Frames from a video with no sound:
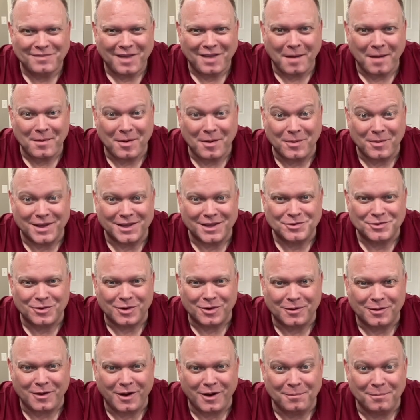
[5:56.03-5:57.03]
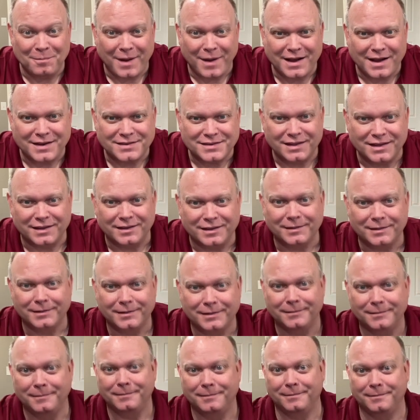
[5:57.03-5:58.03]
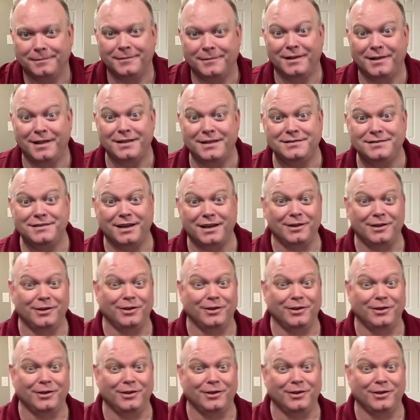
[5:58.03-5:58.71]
how about we get to our unboxing? Let's take a